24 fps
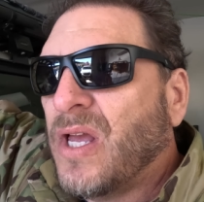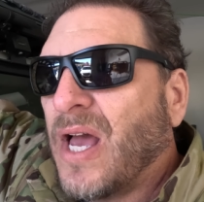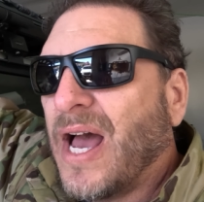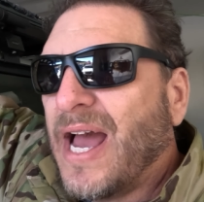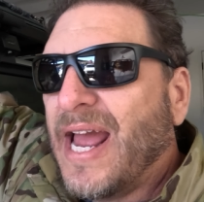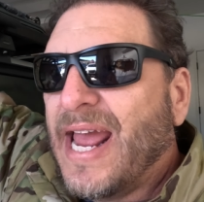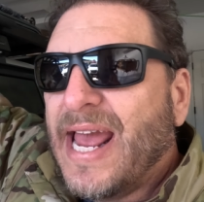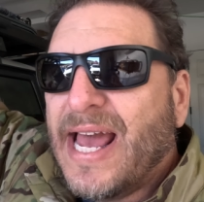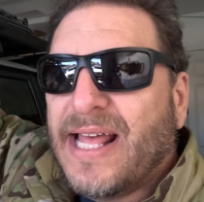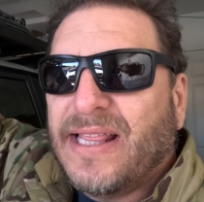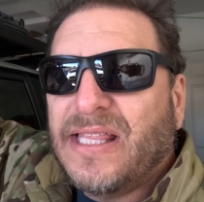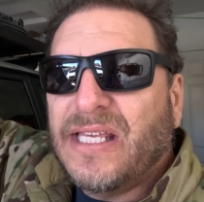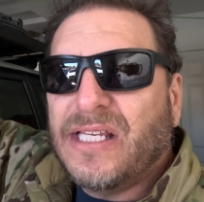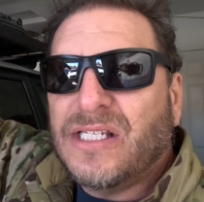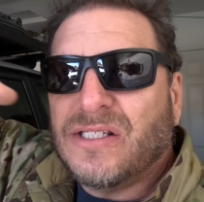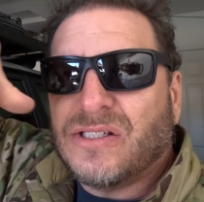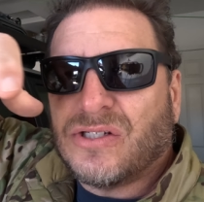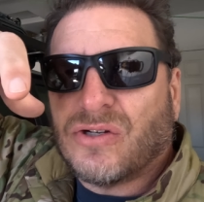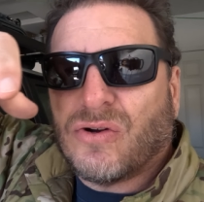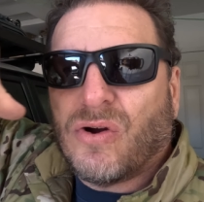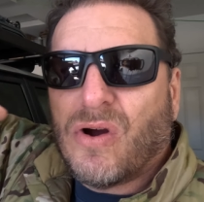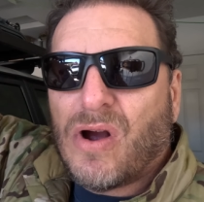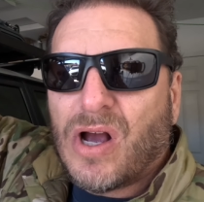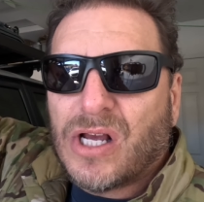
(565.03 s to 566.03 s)
I had these
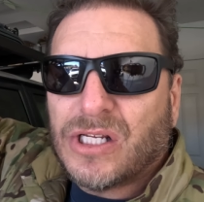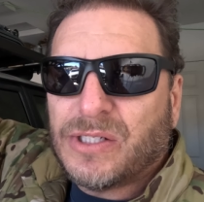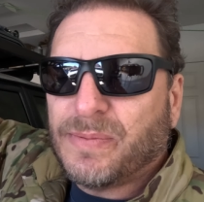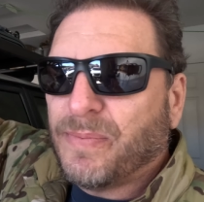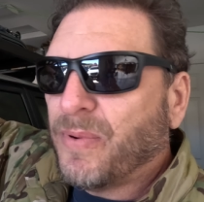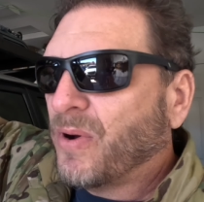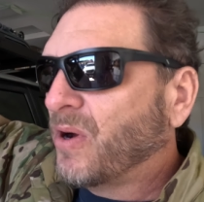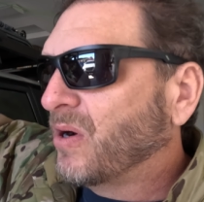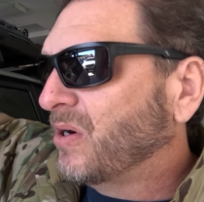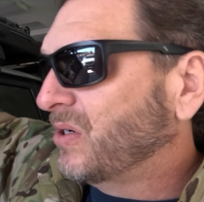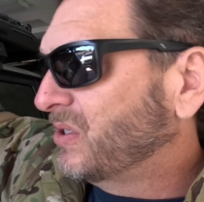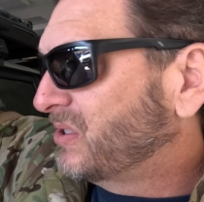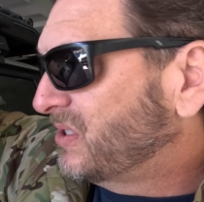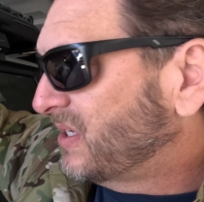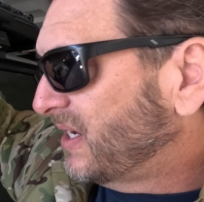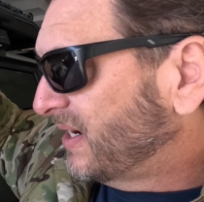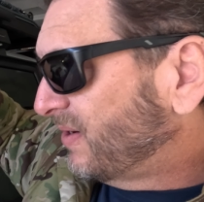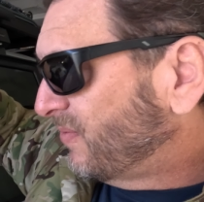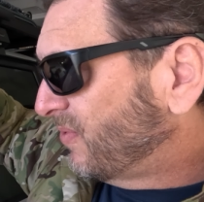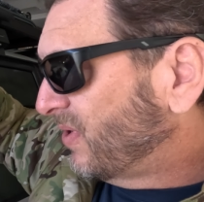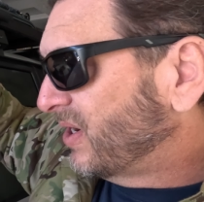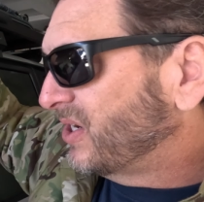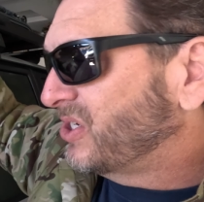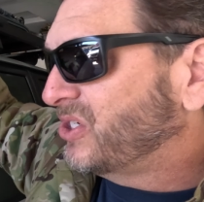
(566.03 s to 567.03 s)
crossbars,
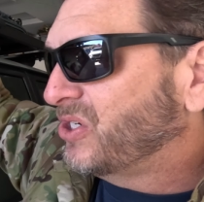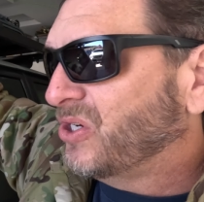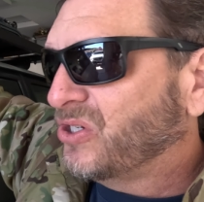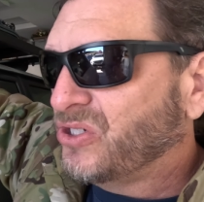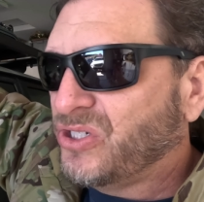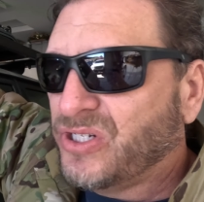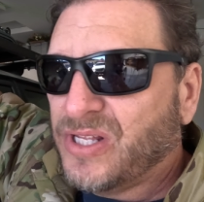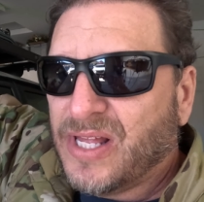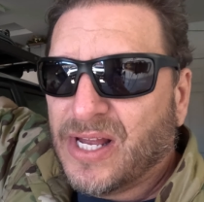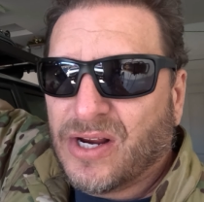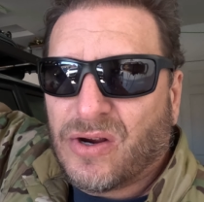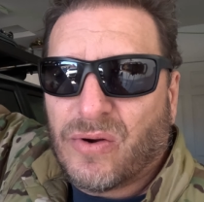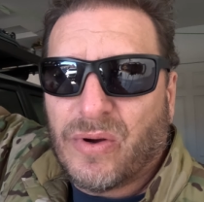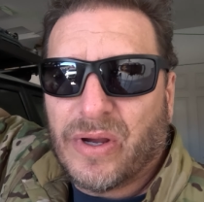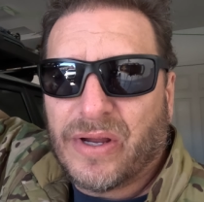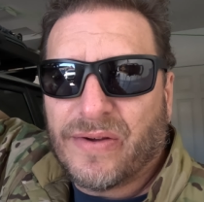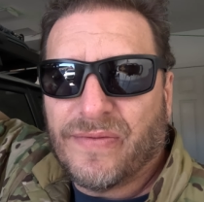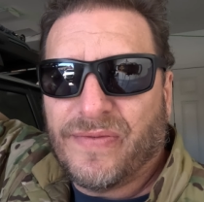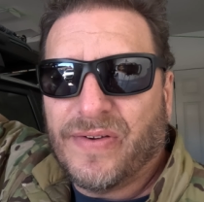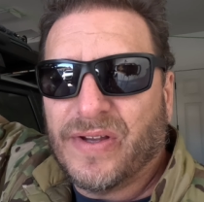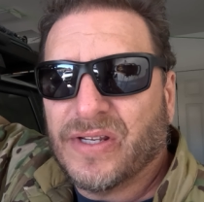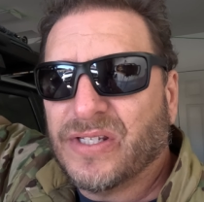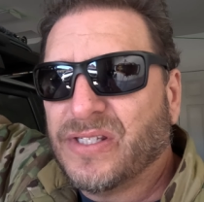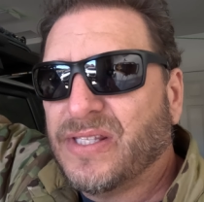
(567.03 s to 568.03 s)
like where I showed you that Quick
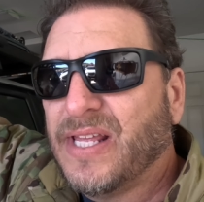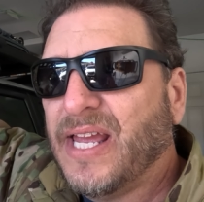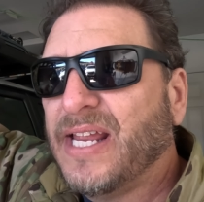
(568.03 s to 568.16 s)
Fist.